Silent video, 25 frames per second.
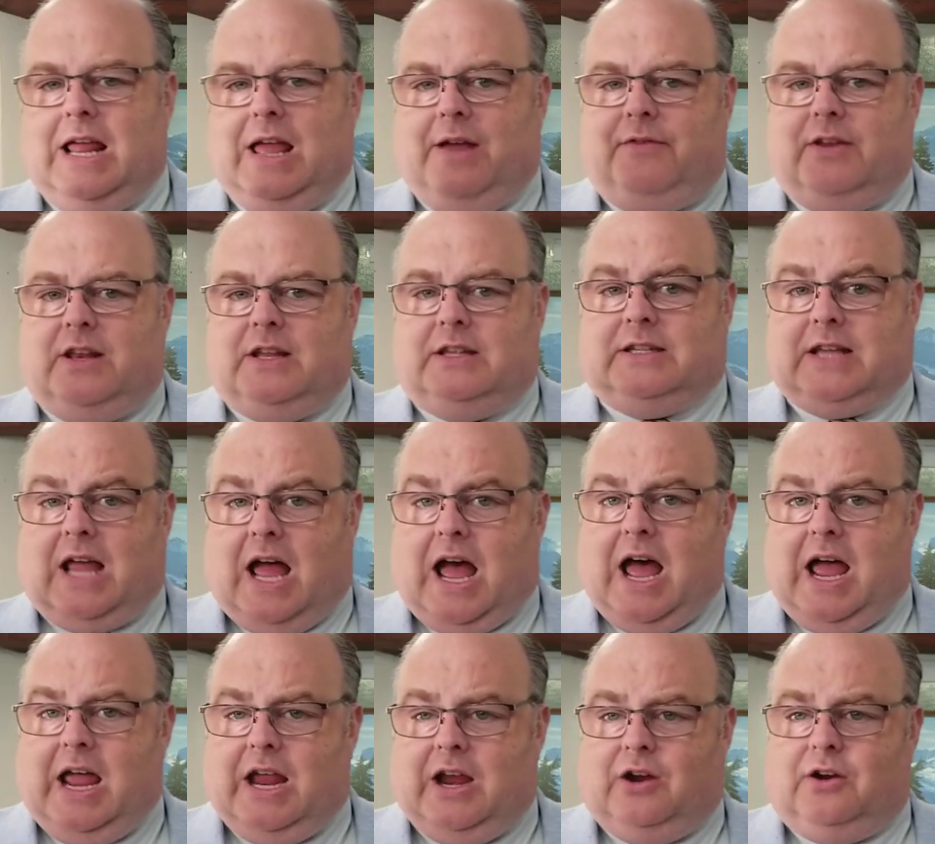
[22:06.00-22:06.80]
have a
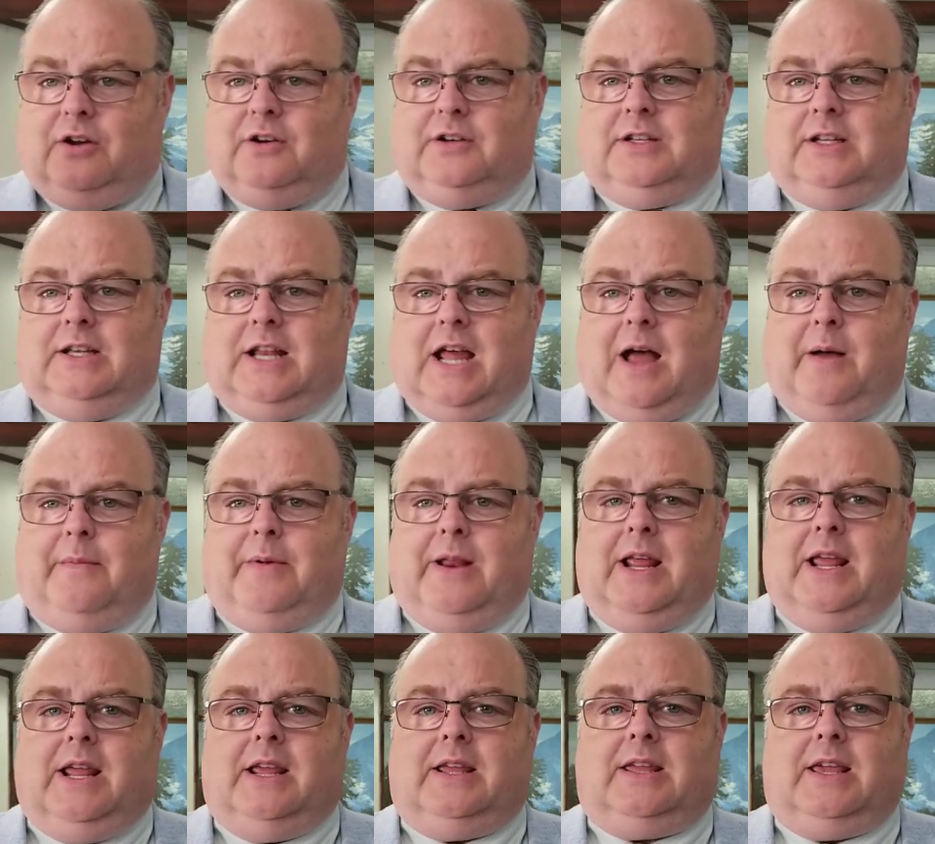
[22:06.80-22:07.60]
desire to
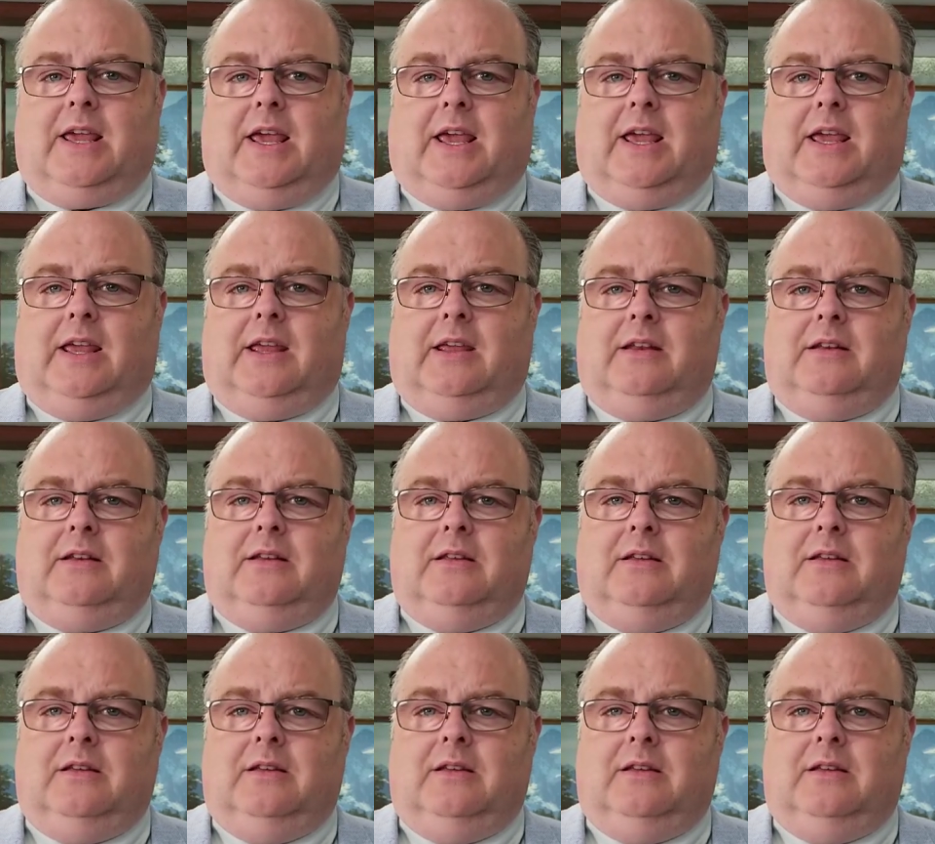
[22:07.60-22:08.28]
dominate Cain,